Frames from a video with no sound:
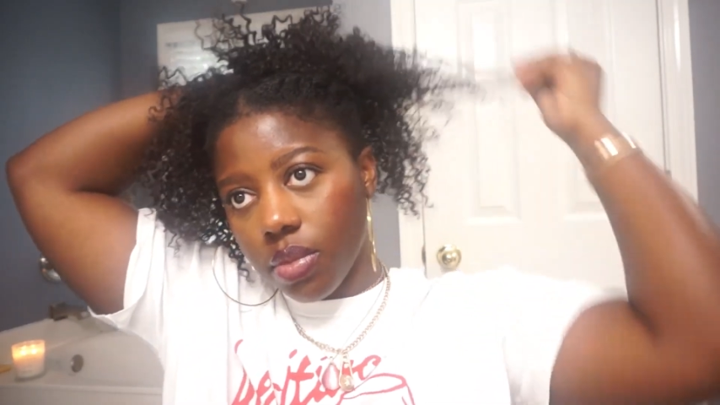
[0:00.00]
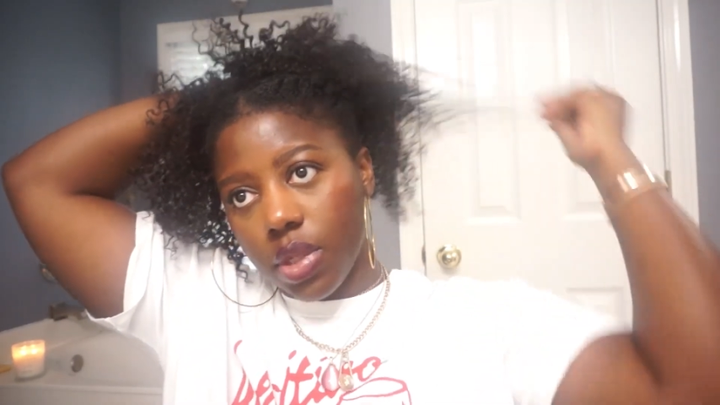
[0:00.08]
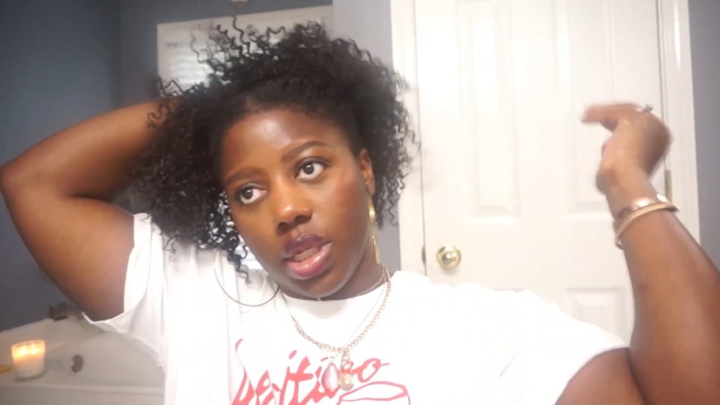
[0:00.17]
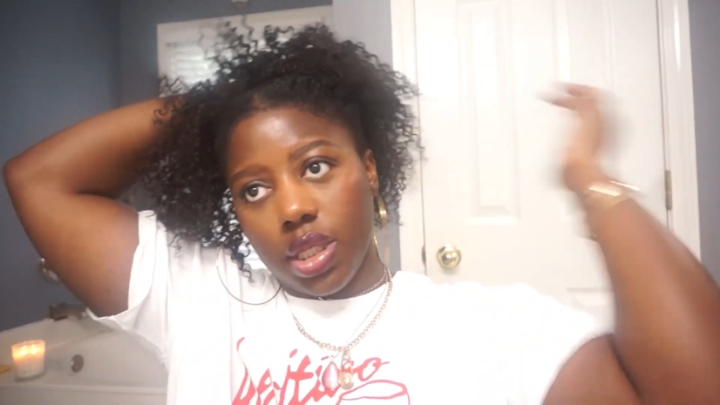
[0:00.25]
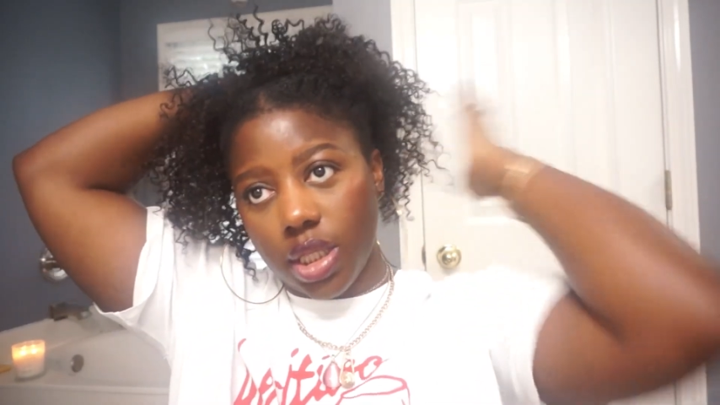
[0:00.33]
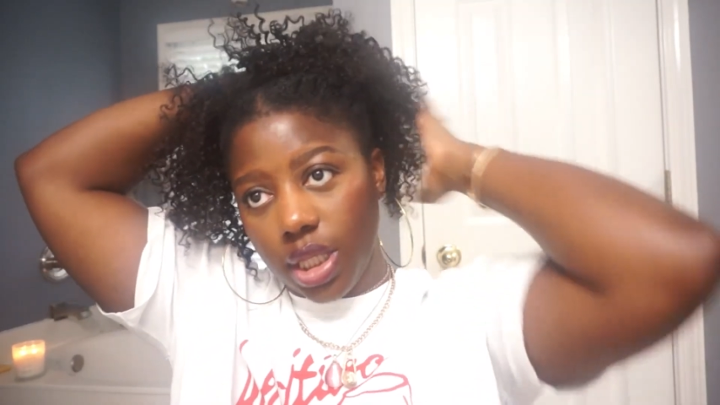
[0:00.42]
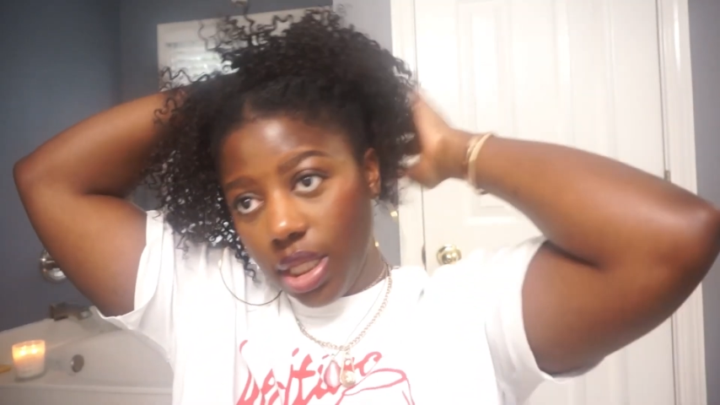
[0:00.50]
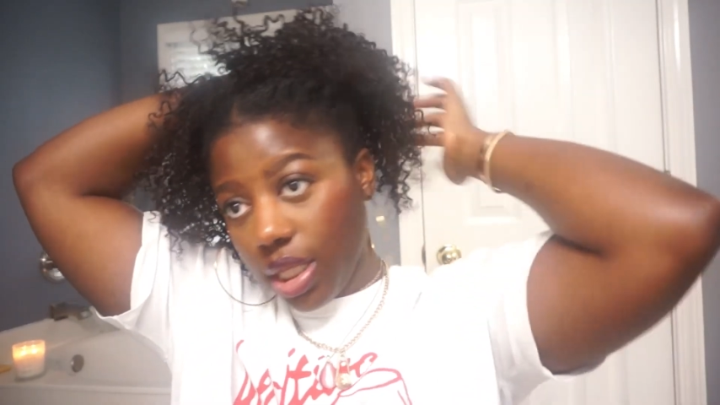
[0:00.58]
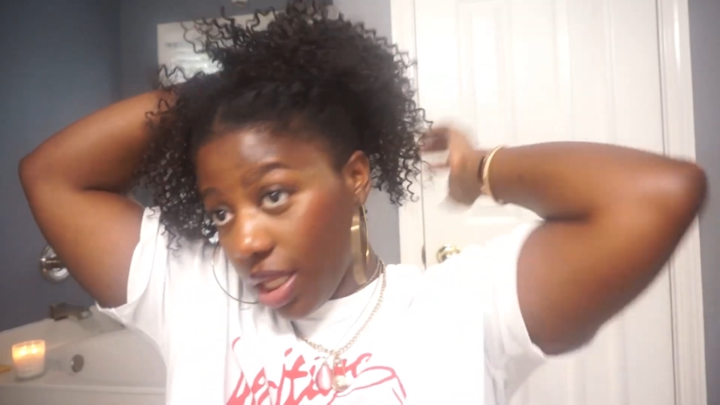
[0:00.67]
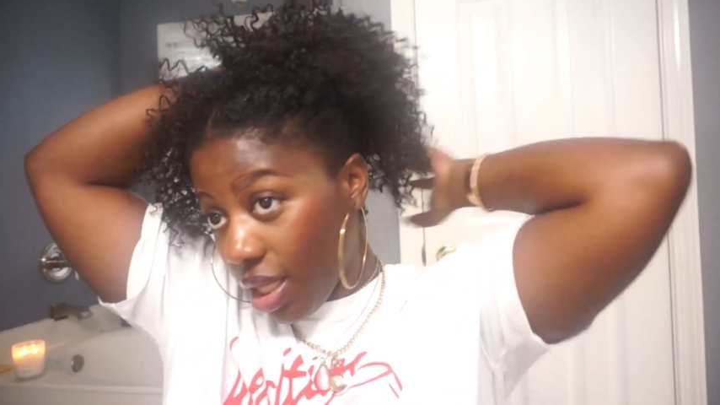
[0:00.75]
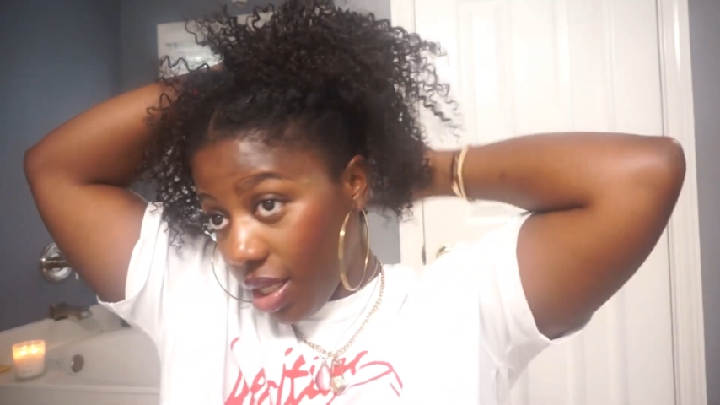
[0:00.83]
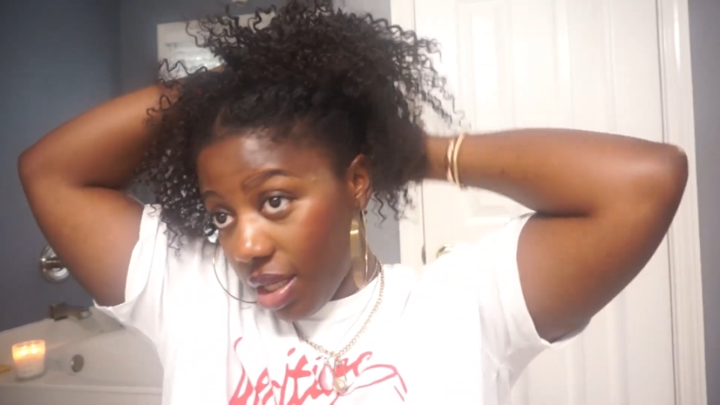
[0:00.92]
Until
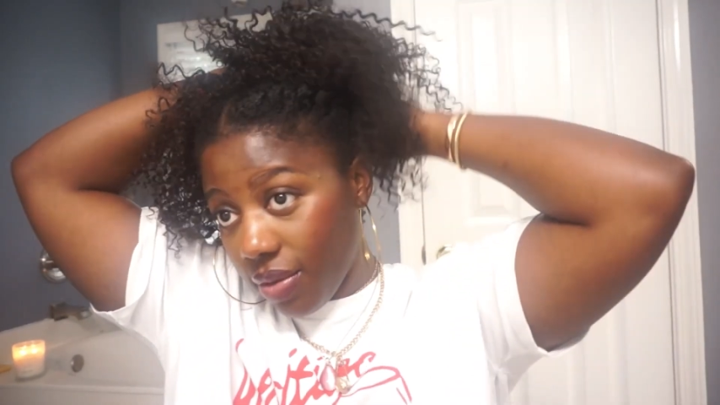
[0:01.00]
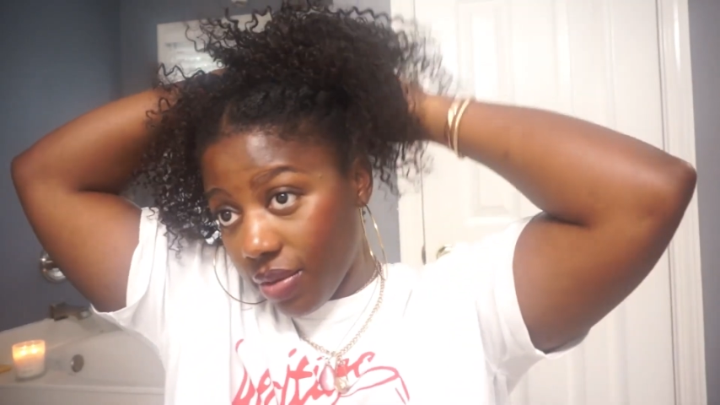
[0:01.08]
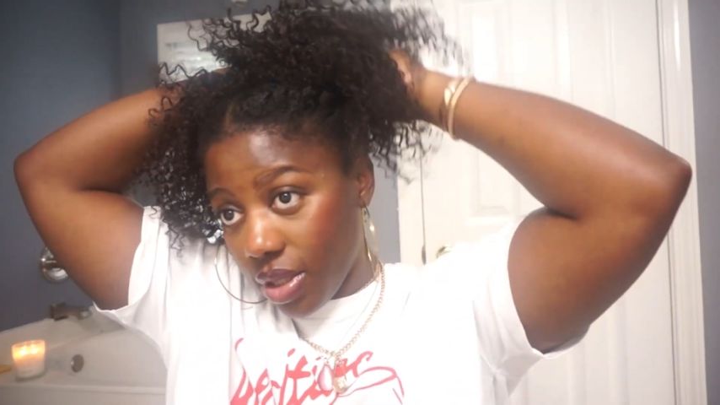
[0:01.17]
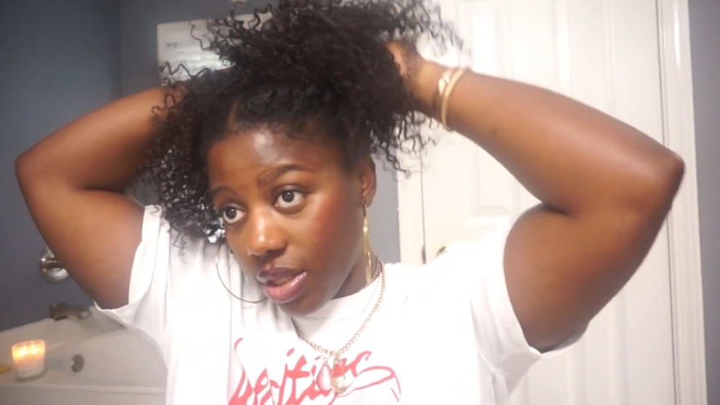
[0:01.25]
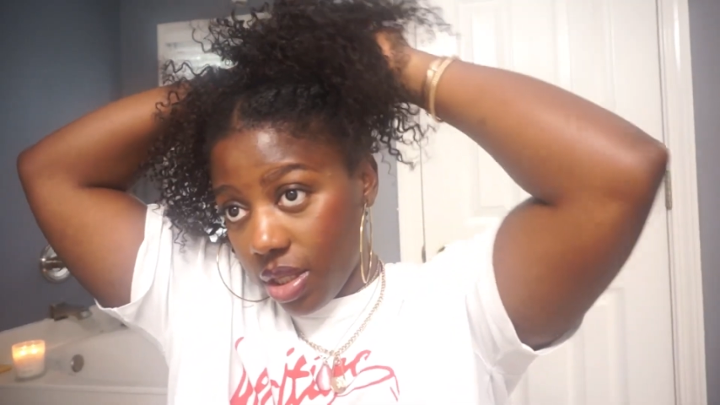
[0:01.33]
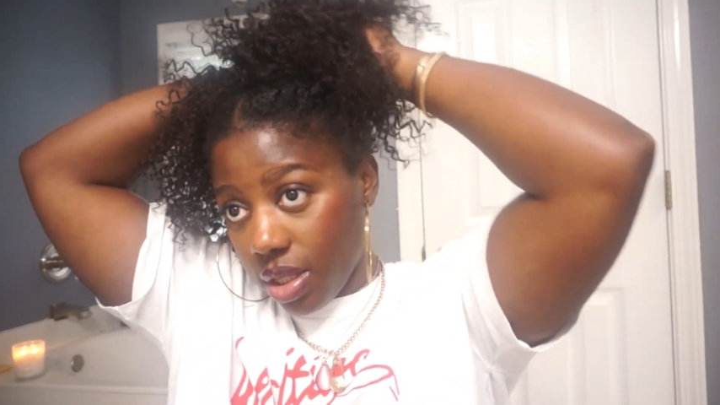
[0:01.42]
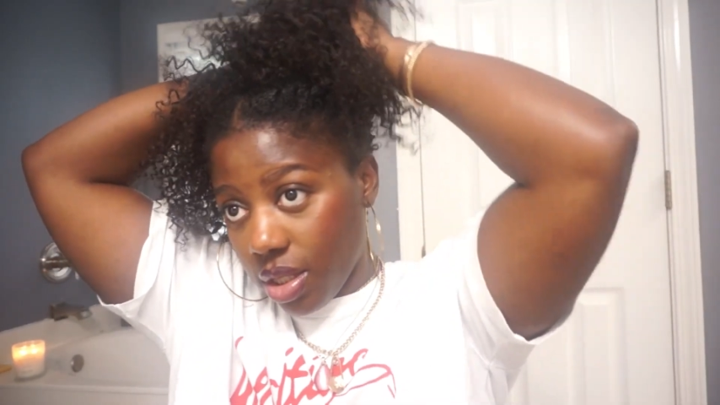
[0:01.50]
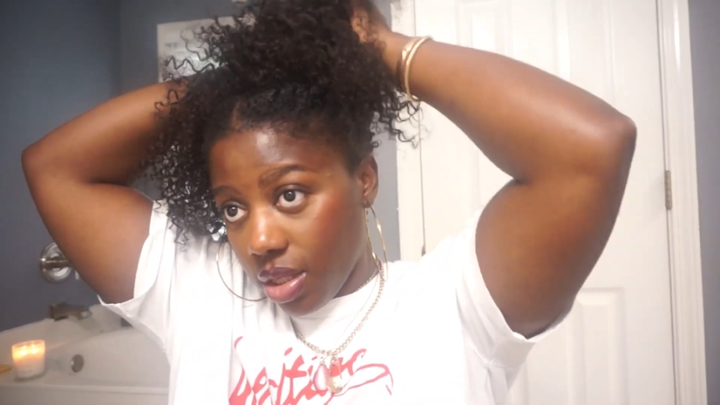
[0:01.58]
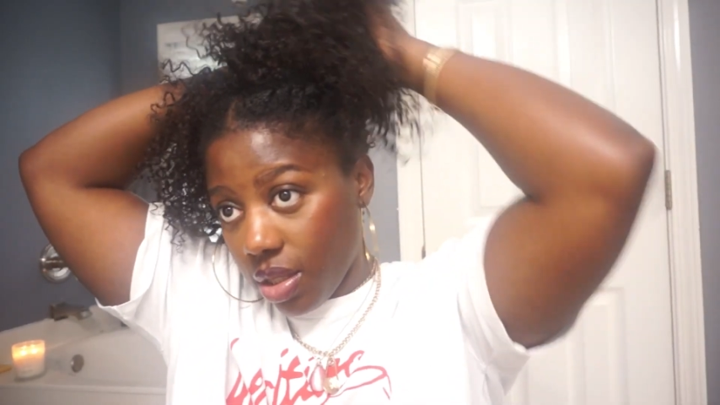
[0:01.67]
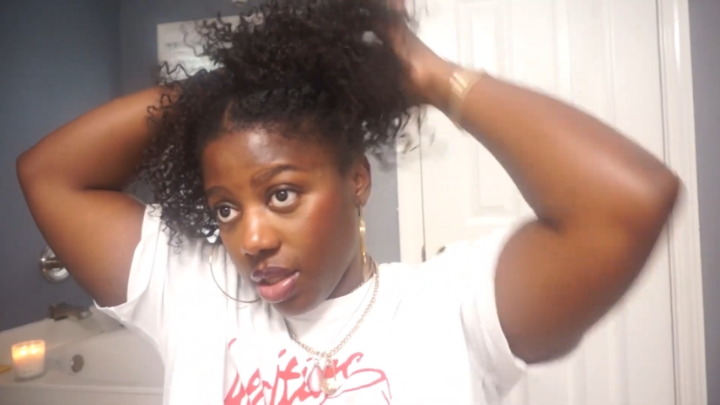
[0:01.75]
it gives